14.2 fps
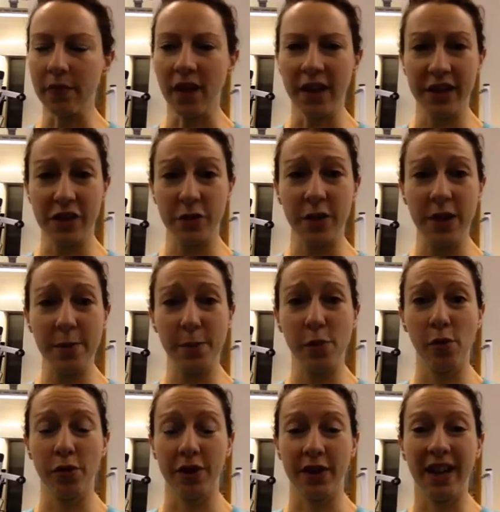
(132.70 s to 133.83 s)
And it's really
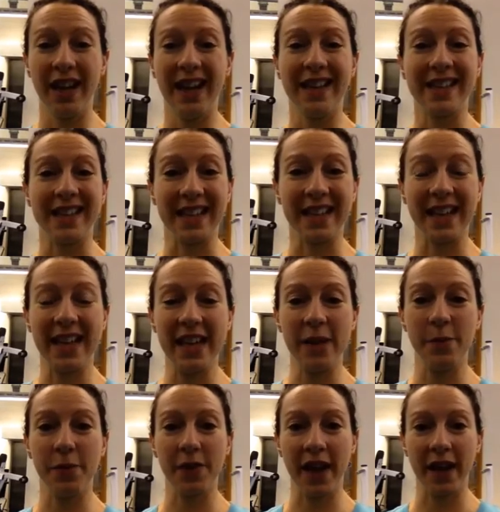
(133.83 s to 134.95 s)
important to
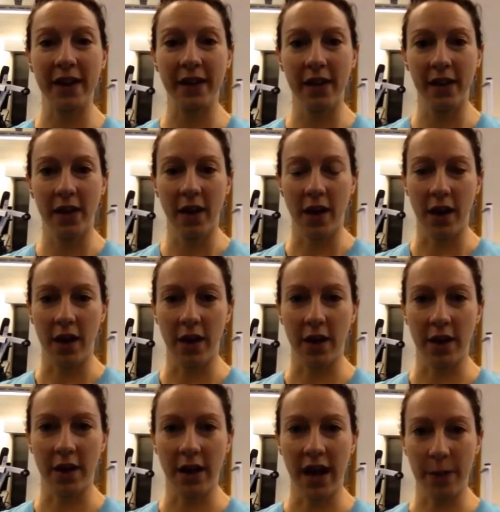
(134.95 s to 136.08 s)
keep that
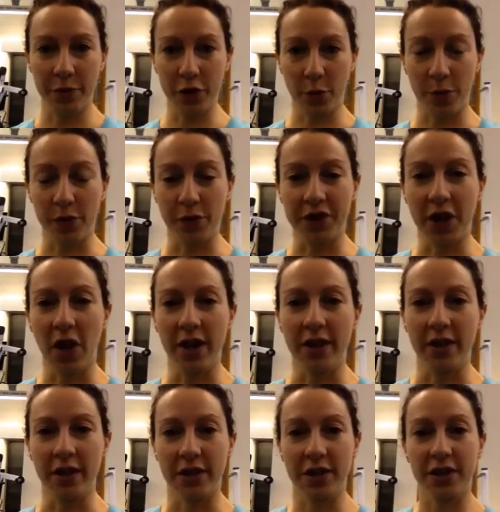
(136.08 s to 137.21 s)
abdominal
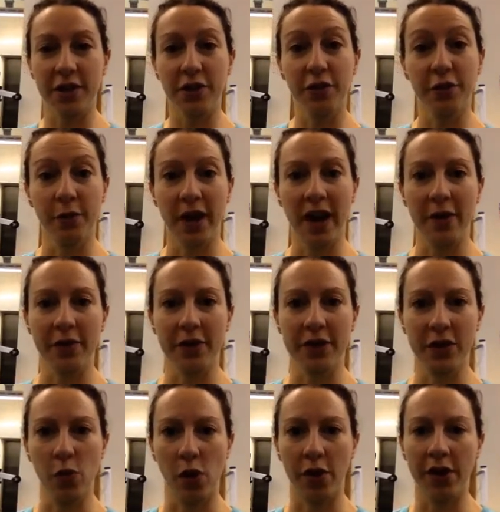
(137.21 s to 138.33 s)
tightness throughout the
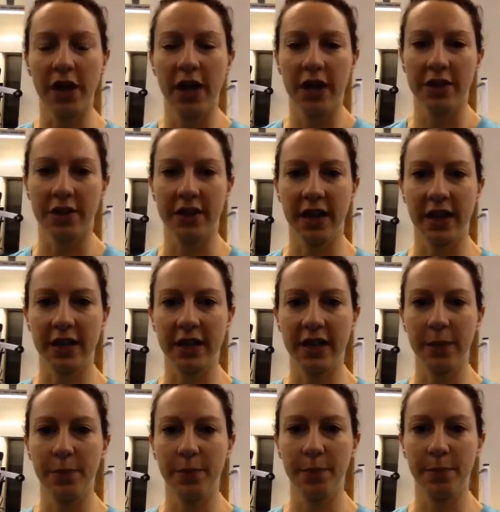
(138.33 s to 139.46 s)
squat. So take a
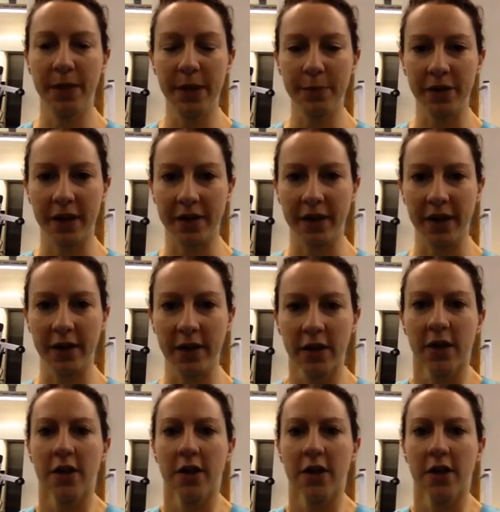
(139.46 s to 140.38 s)
big breath in,